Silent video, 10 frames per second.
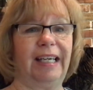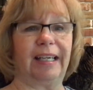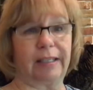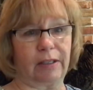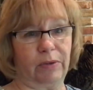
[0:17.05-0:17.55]

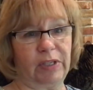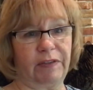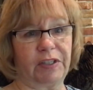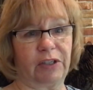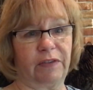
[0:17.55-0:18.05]

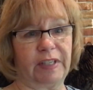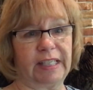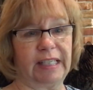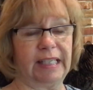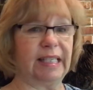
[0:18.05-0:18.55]
exclusive
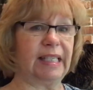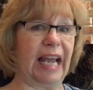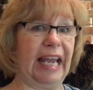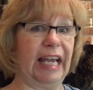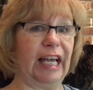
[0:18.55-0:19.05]
services
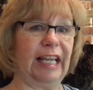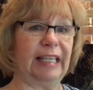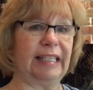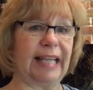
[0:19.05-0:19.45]
and